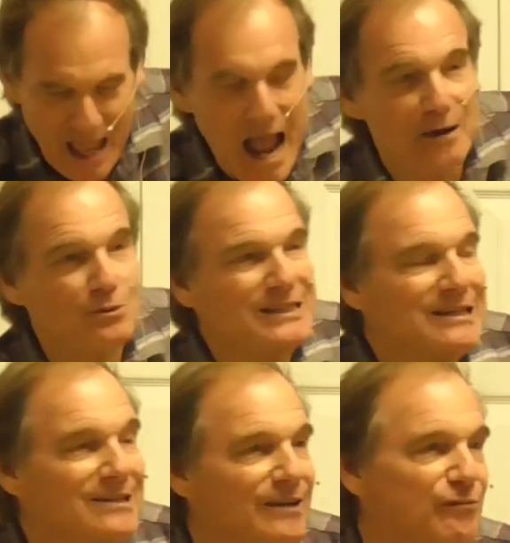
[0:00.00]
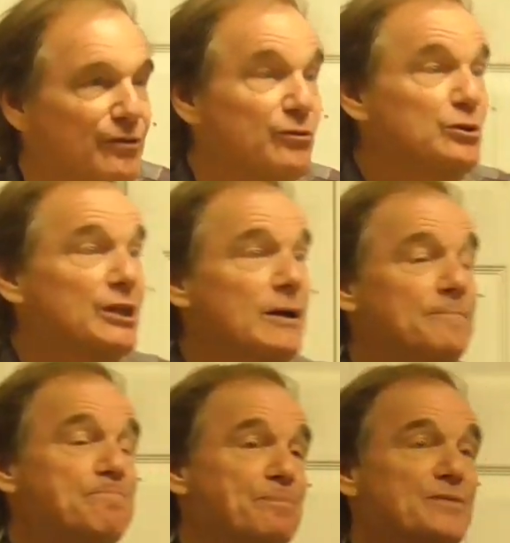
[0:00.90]
I recently, for the first
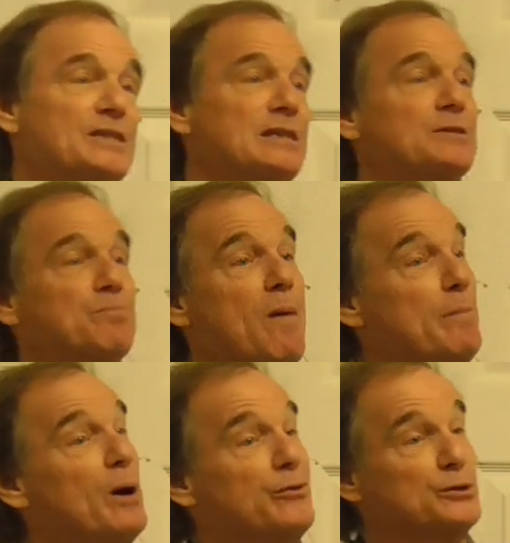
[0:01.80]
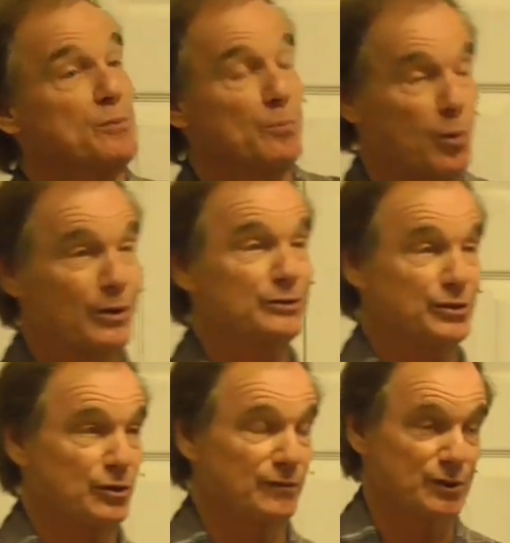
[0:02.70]
time since my mother's memorial
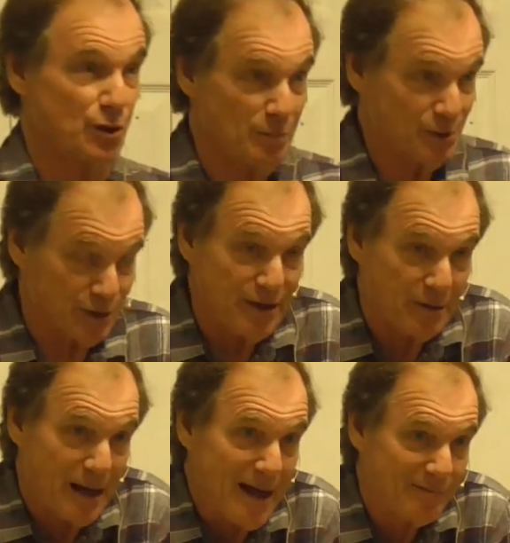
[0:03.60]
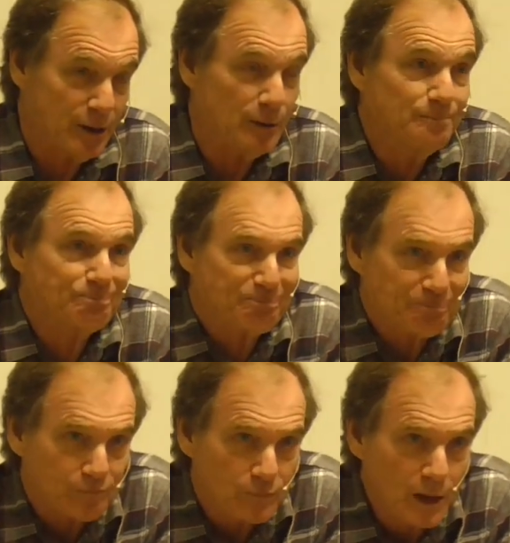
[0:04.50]
service almost a year and a half ago,
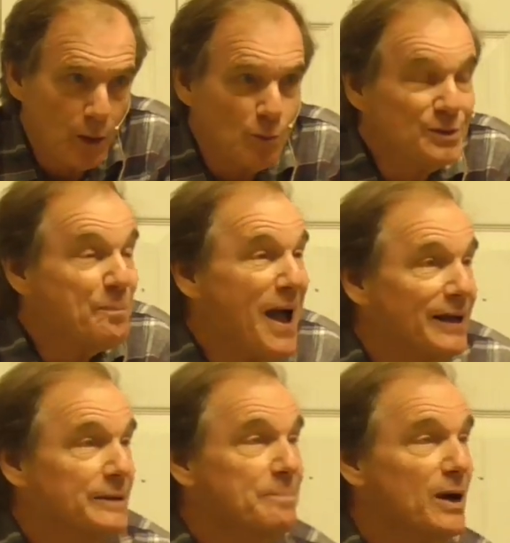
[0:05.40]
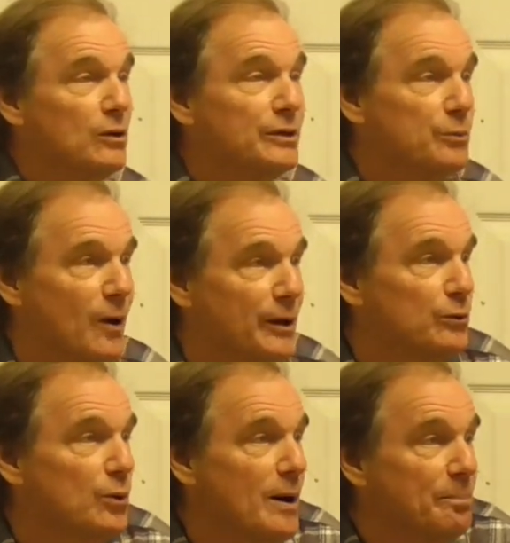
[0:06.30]
was back in Maryland where I
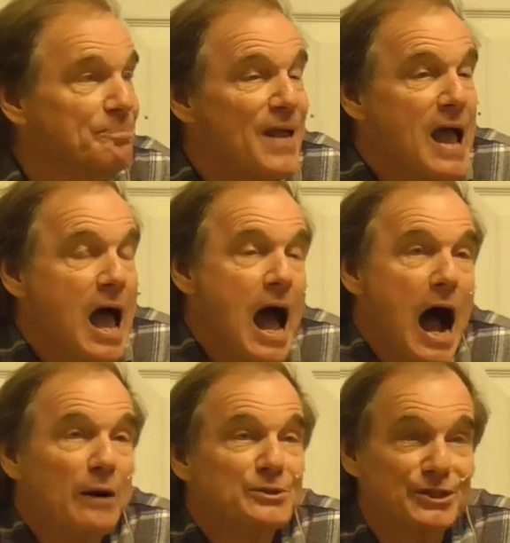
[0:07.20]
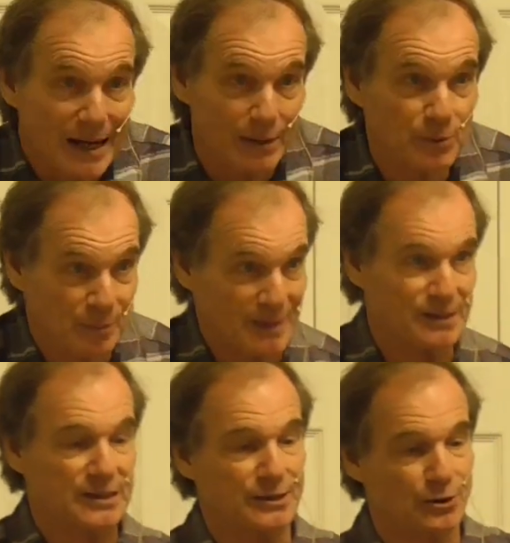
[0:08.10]
grew up. I was staying with my
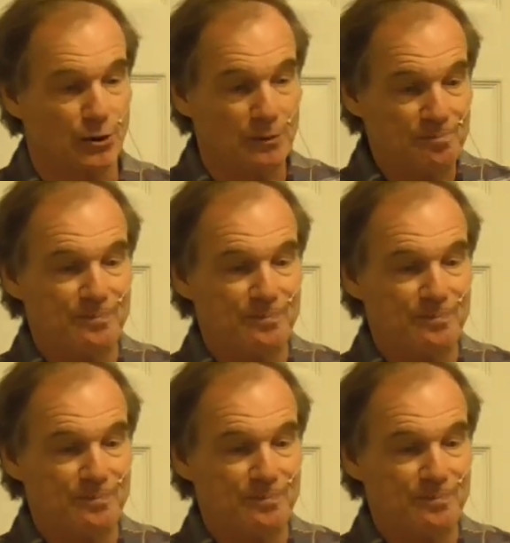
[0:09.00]
sister